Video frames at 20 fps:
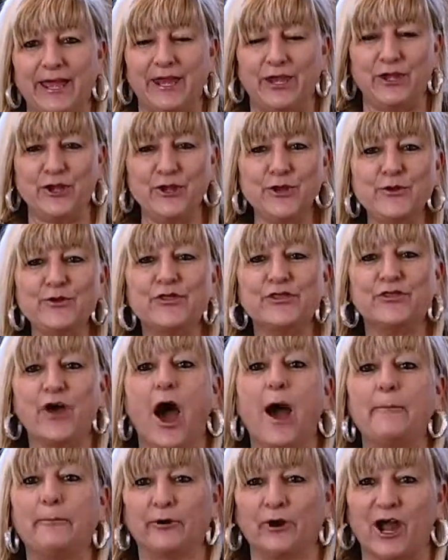a new
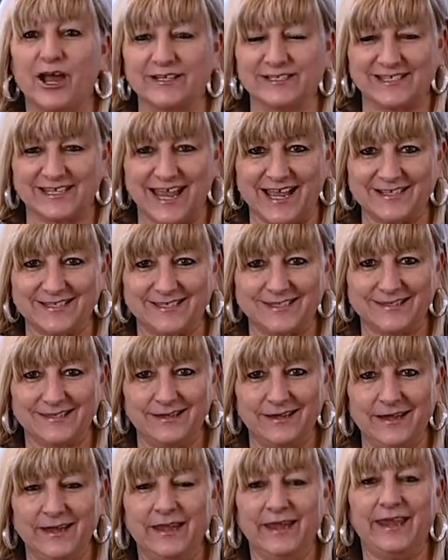thought process
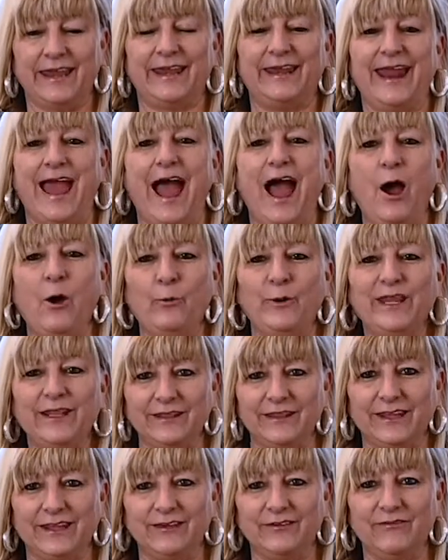in how we
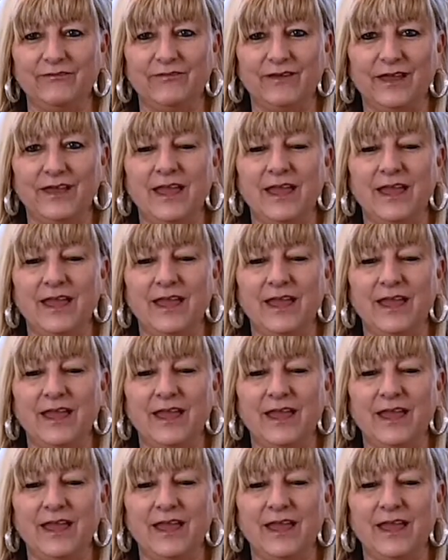live